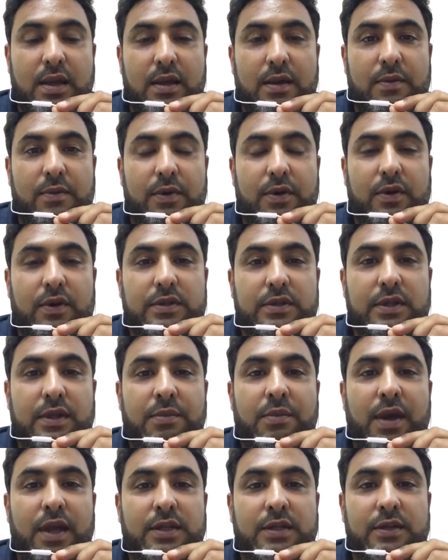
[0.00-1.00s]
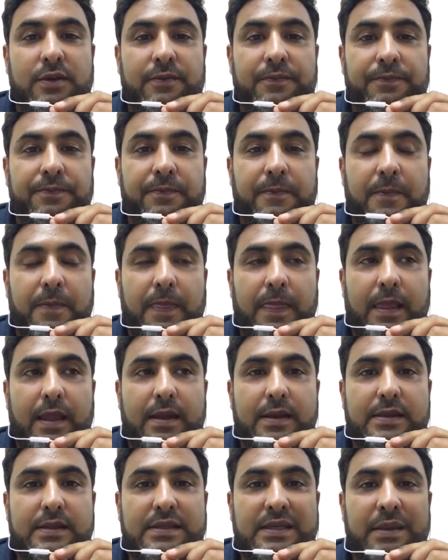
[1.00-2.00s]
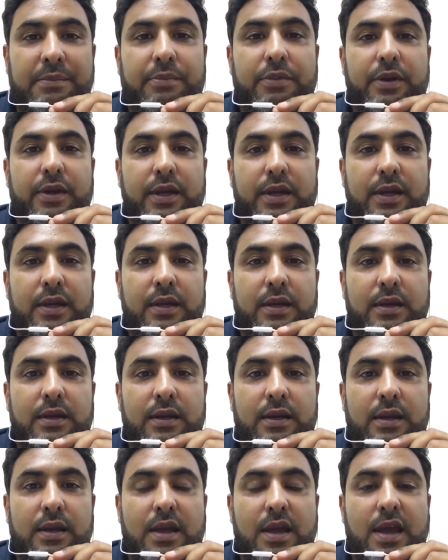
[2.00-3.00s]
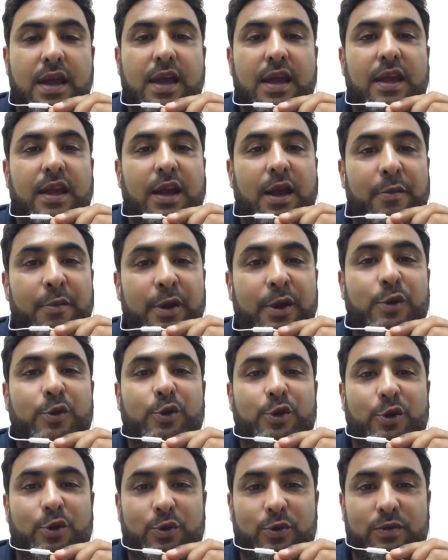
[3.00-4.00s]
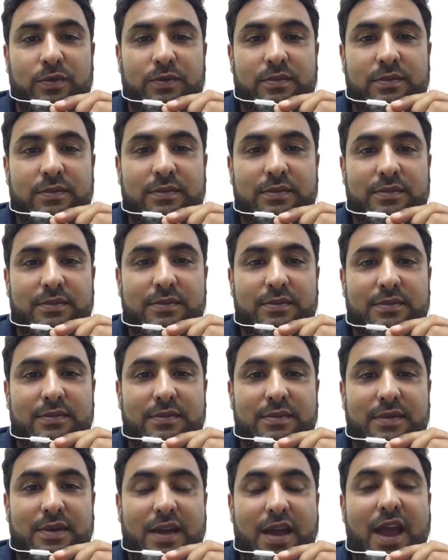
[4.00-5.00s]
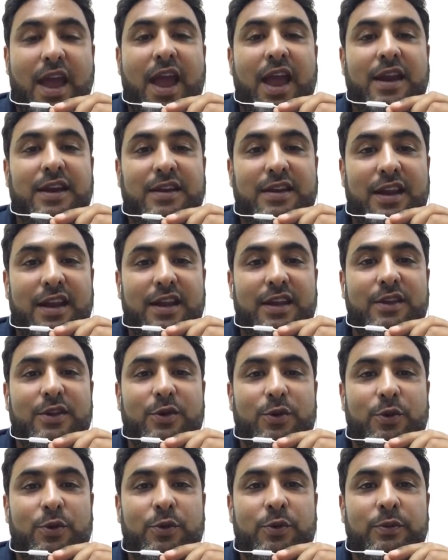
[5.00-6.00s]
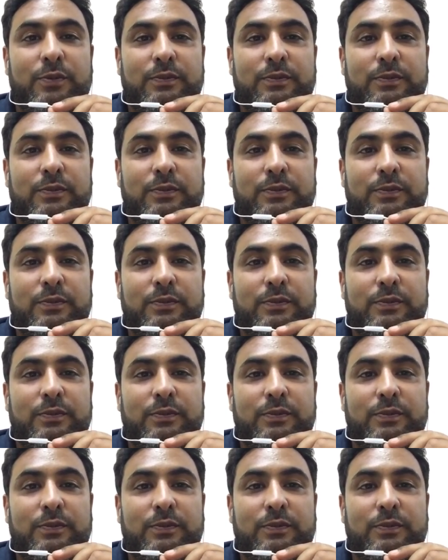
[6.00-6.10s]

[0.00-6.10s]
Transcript: Because imagine somebody coming to you and telling you,